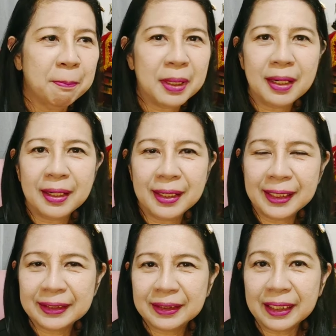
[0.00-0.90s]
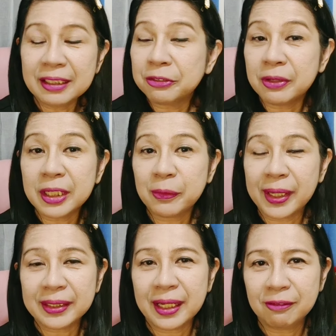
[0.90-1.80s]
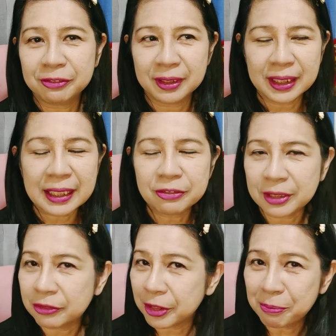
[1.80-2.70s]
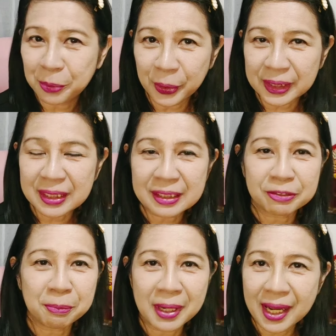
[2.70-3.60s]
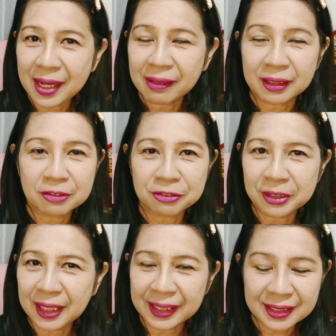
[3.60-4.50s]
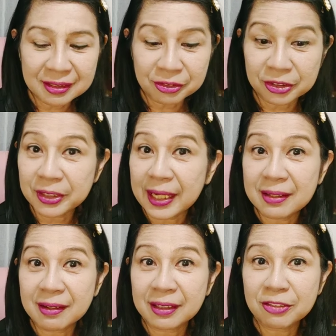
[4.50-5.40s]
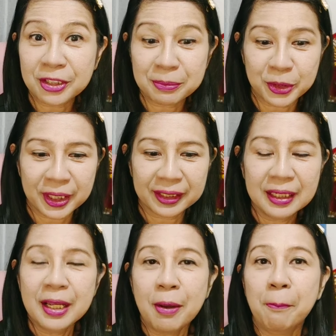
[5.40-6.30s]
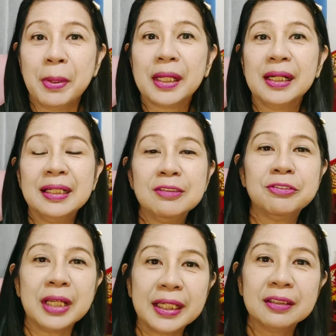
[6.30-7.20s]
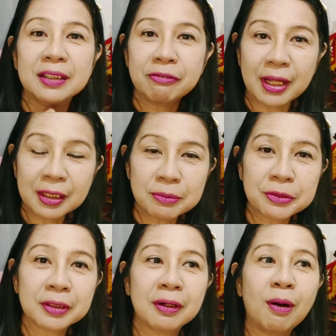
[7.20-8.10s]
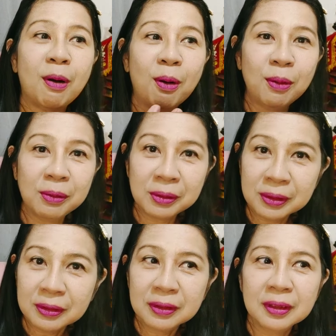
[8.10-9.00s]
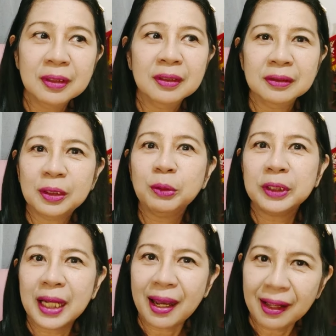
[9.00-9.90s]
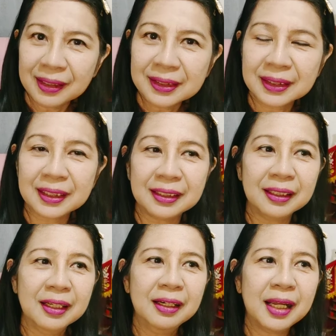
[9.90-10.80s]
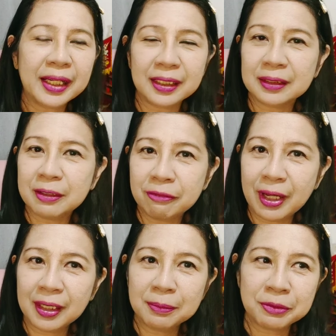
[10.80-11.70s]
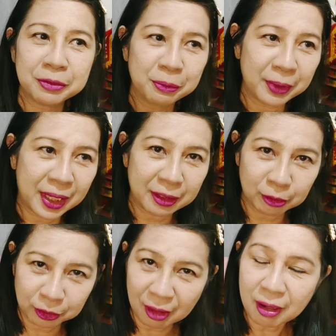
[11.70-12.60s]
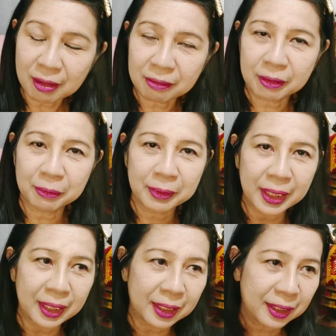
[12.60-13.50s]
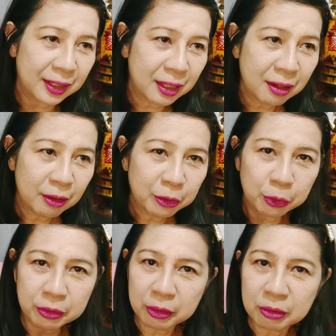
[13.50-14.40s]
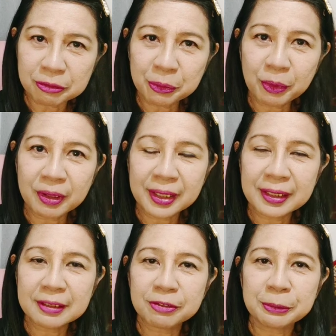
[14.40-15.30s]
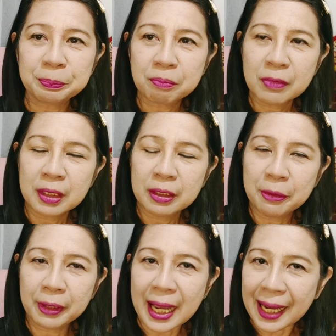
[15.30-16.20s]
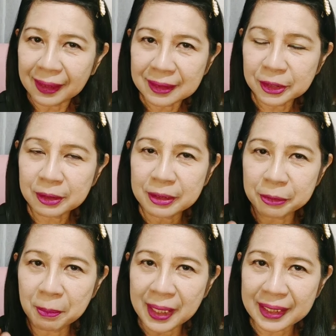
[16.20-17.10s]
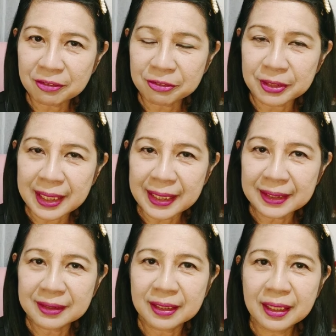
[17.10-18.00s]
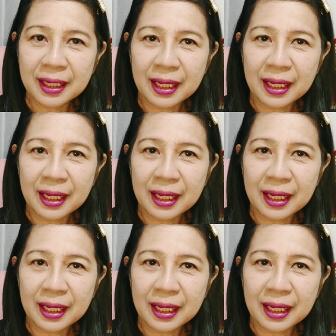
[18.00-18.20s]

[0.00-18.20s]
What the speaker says: But it's really quite helpful. It's as important as math, as science, as any other subject, because it develops your whole totality. Like it develops the way you talk, the way you use words, your attitude, your mindset.